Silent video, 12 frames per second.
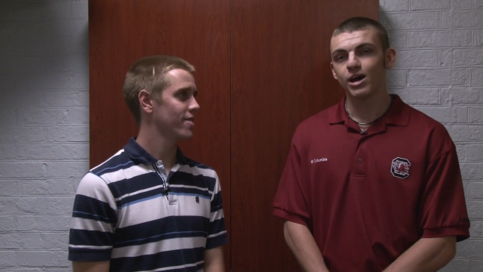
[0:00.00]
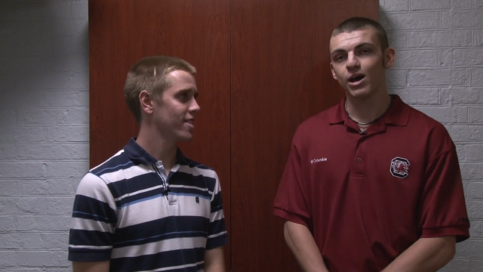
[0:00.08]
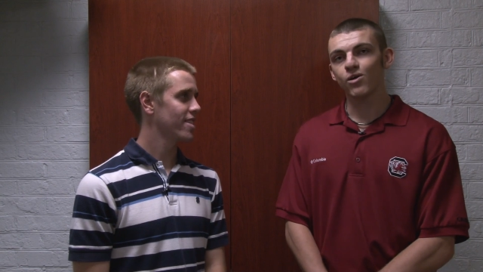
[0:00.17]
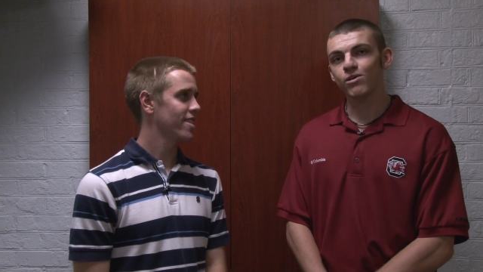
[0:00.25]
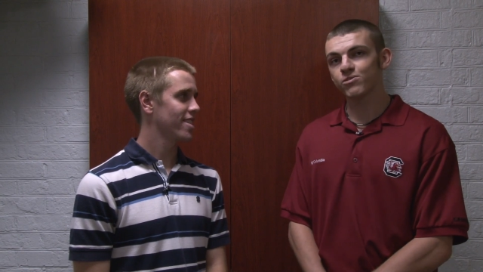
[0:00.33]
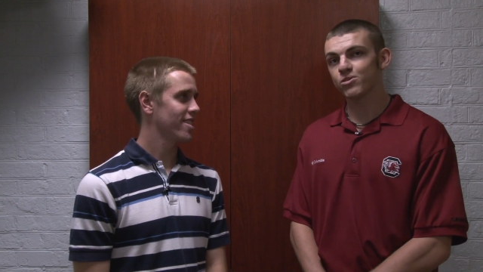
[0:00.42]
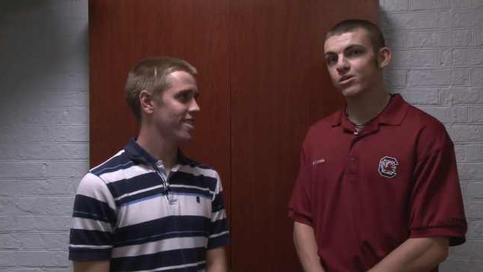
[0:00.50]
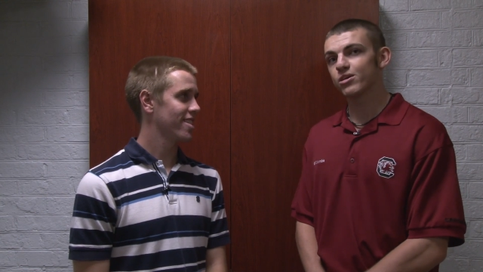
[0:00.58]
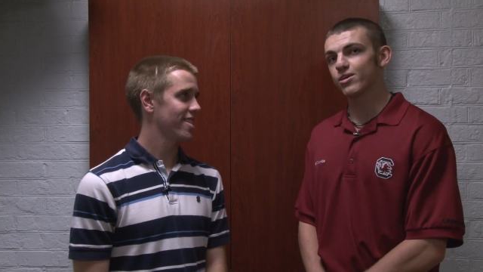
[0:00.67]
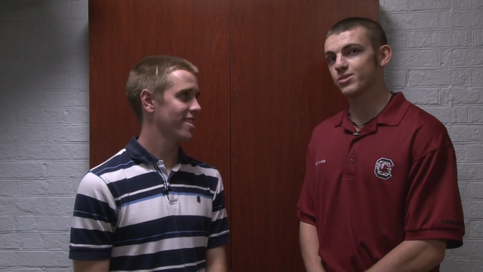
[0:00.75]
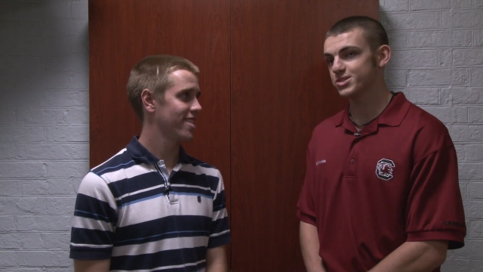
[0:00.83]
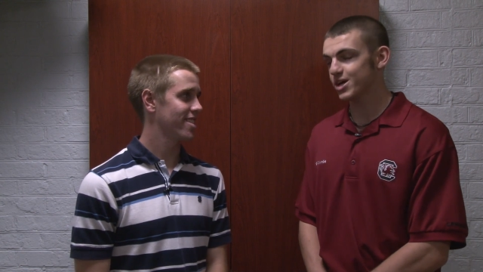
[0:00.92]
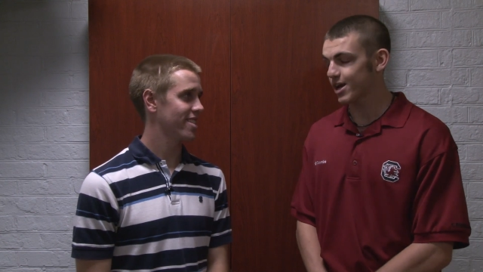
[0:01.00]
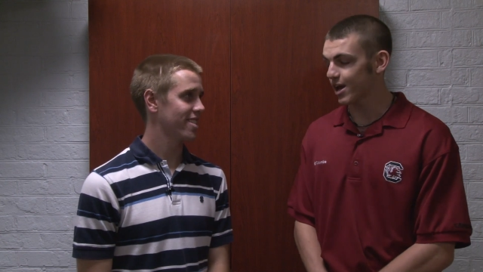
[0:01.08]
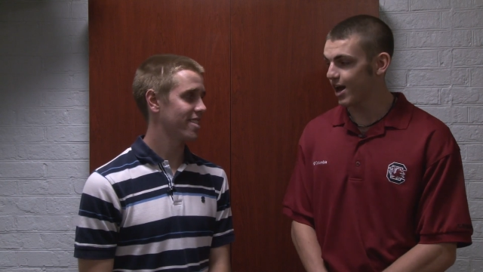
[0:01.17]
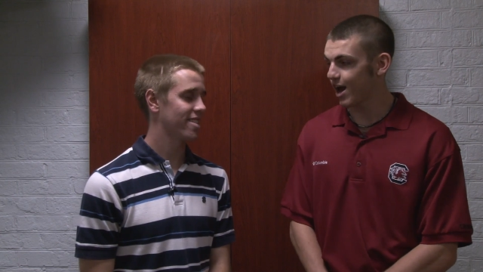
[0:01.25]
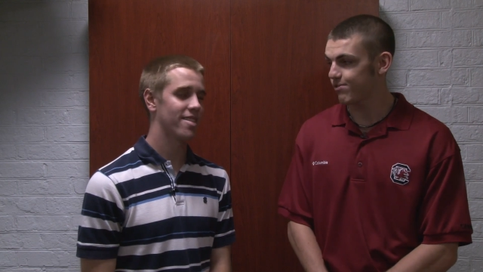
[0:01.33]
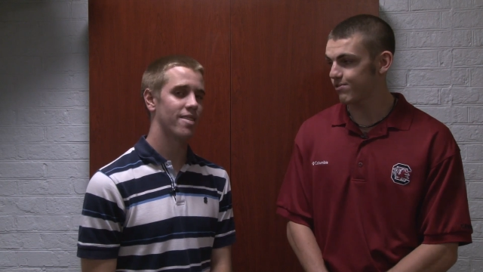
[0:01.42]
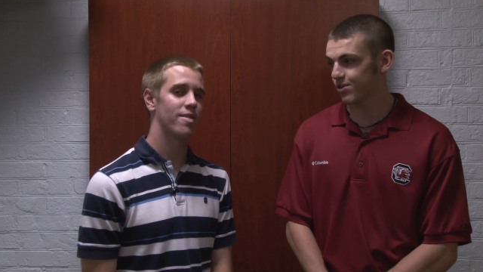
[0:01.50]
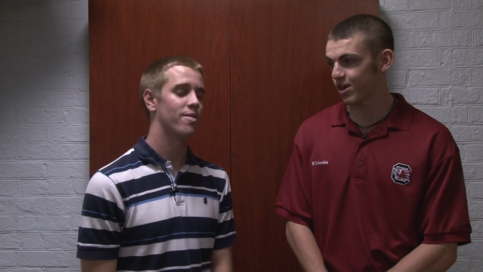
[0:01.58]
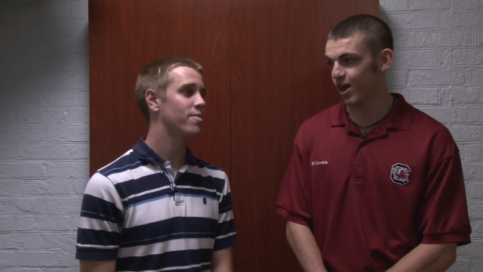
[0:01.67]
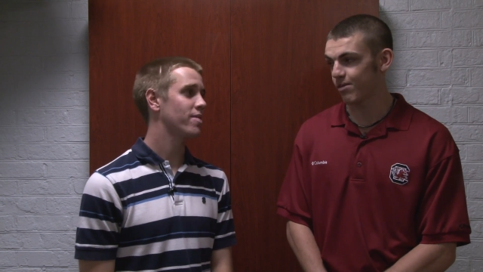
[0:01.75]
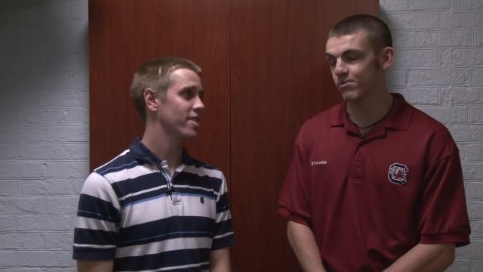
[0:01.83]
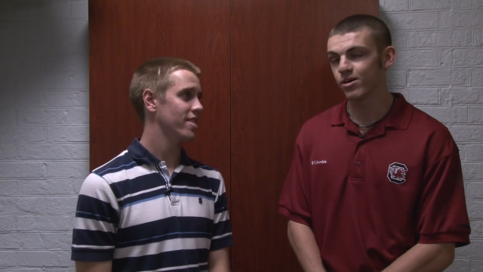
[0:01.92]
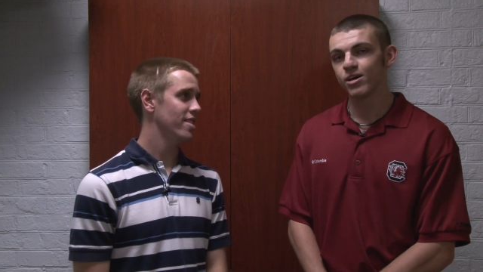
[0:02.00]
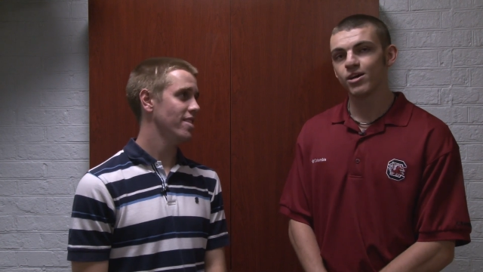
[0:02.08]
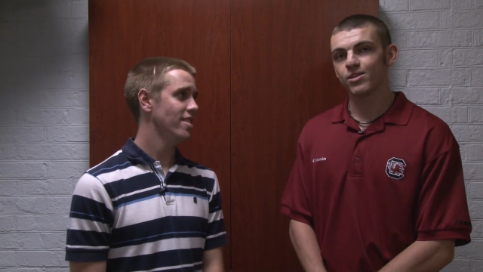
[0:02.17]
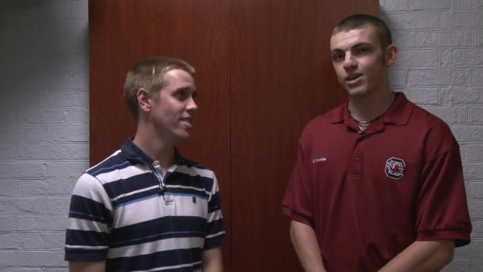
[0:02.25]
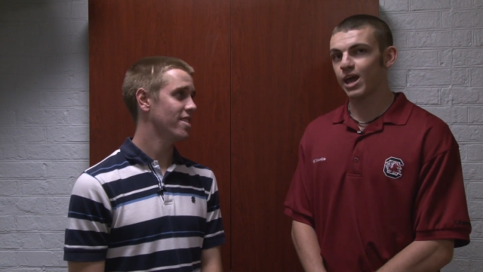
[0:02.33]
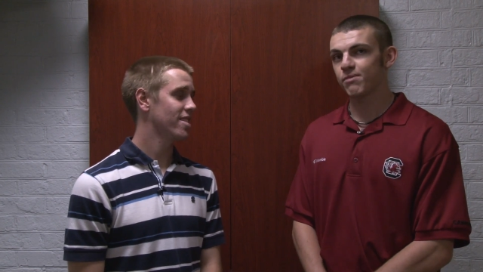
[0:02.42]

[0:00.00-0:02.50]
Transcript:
Speaker 1: However, in the second half of the game, the